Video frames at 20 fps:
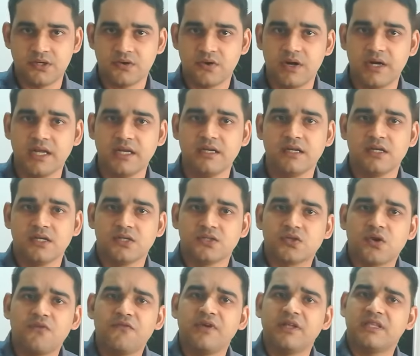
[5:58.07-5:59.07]
Got it?
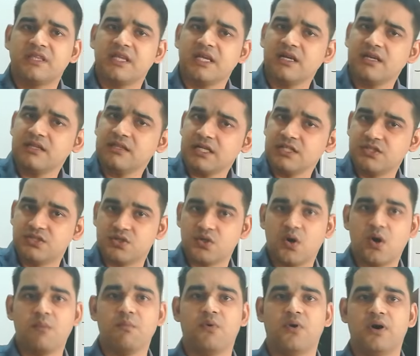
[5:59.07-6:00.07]
So within the
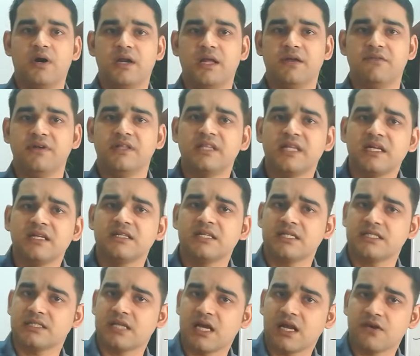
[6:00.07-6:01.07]
job only, within
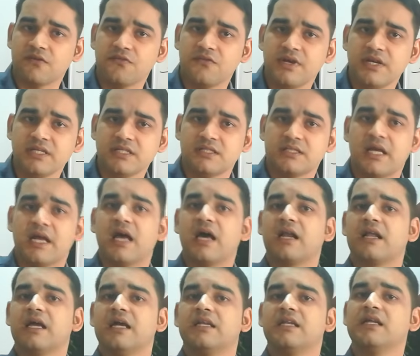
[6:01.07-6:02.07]
the service, they
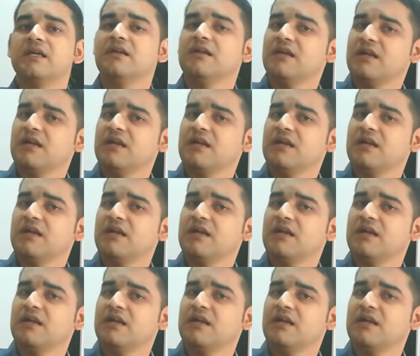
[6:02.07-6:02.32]
are getting